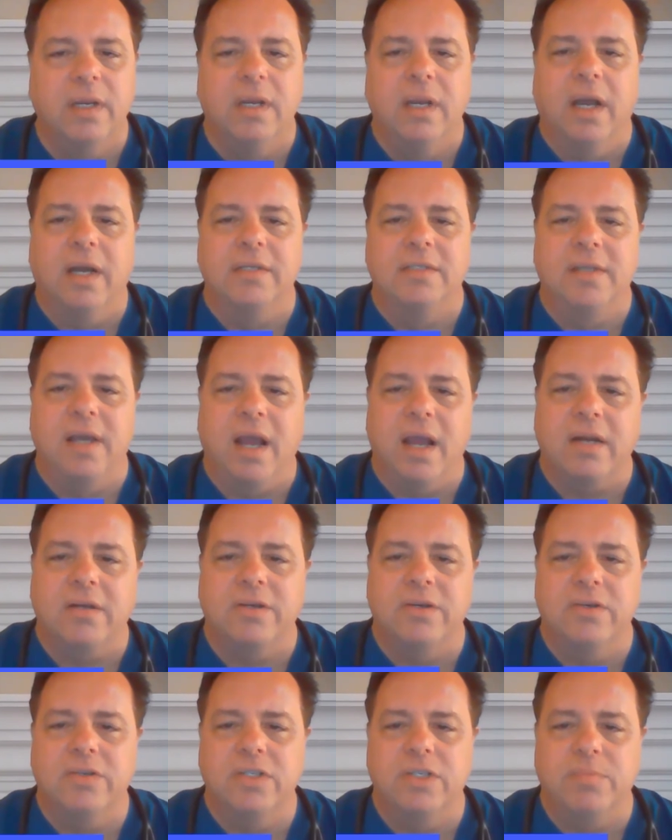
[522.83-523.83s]
A doctor
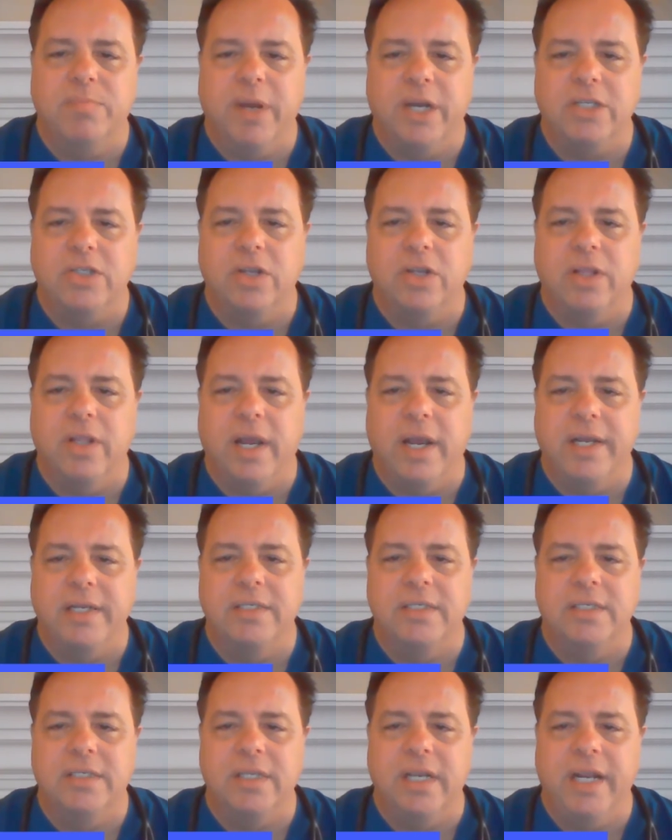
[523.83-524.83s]
who
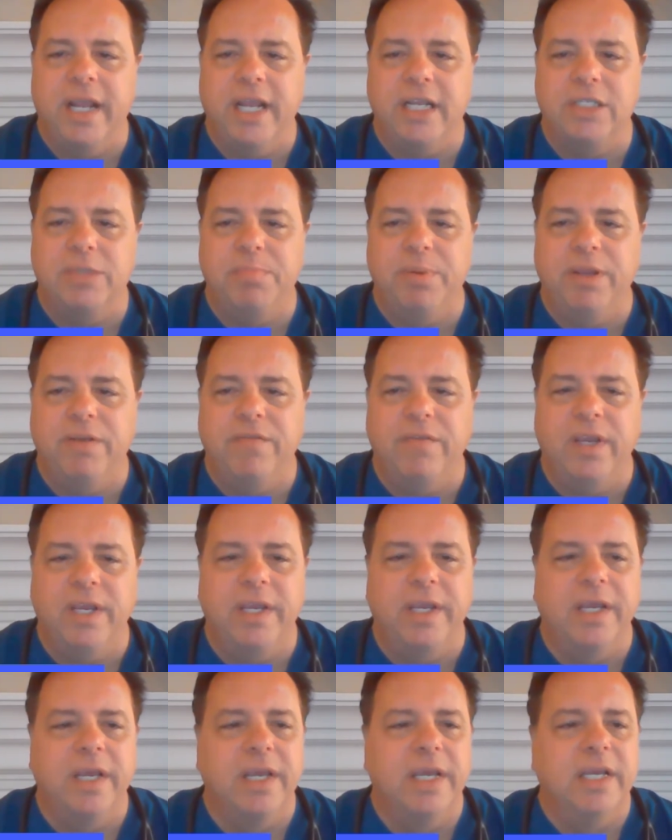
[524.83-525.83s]
specializes in
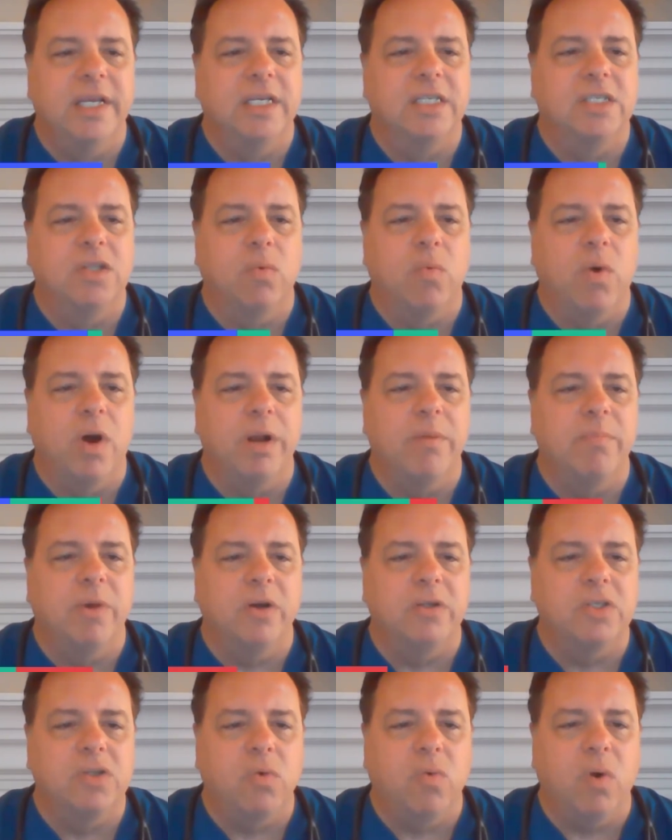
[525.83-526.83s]
HPV is the one
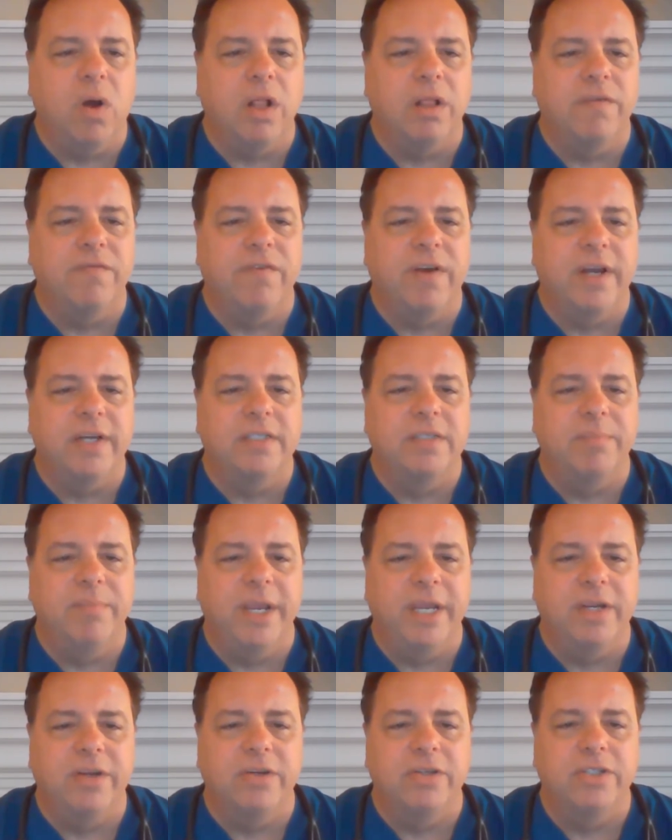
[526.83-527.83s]
most qualified to
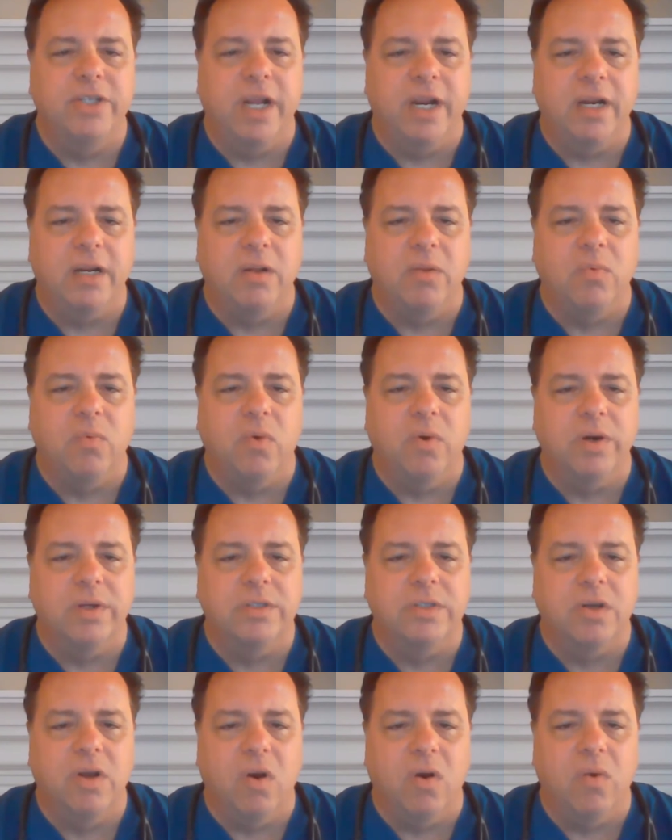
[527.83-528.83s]
make your genital warts
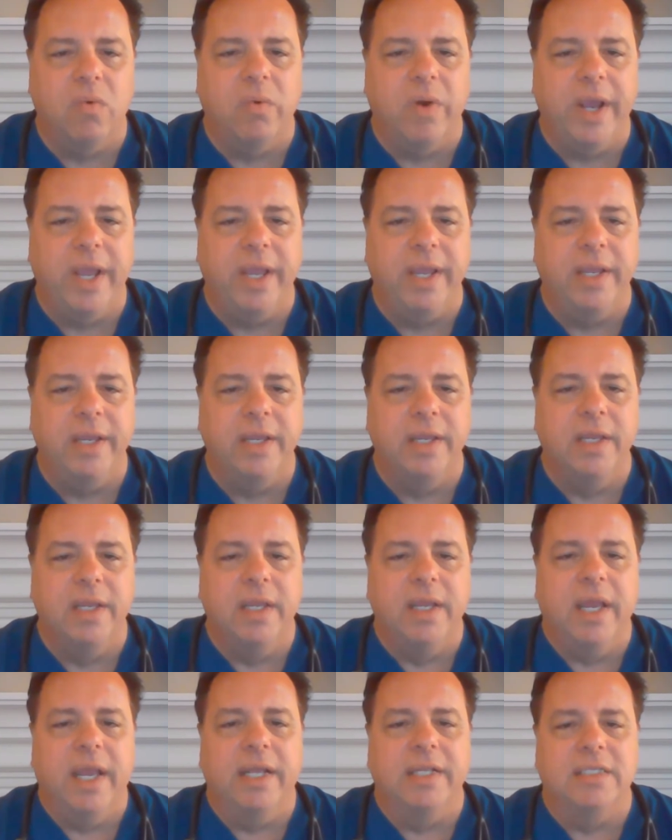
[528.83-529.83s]
go away
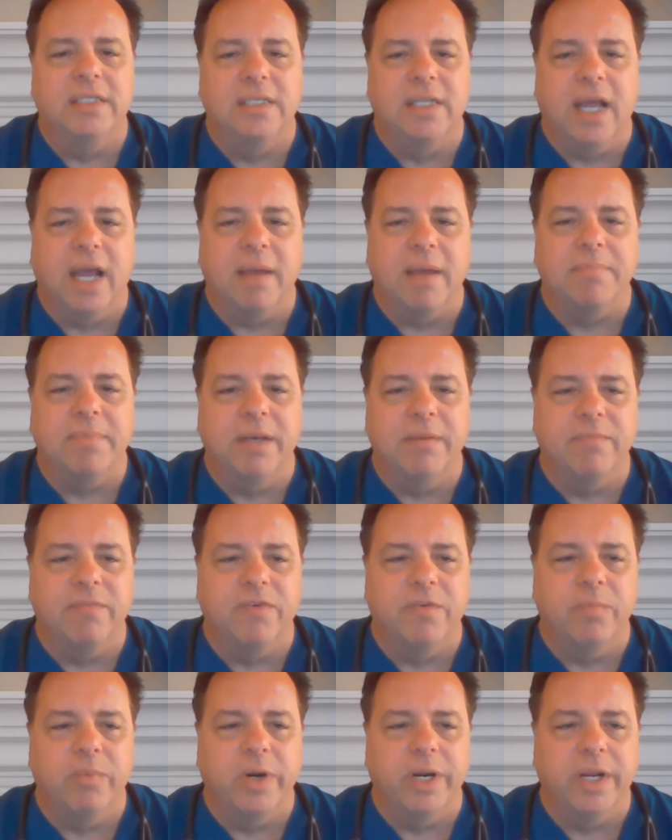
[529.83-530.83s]
and stop them
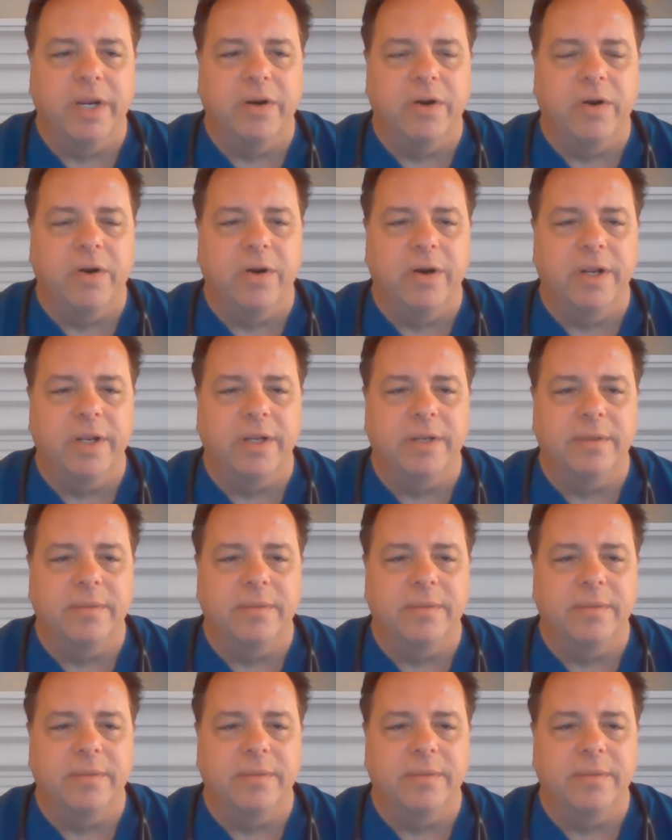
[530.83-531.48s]
from reoccurring.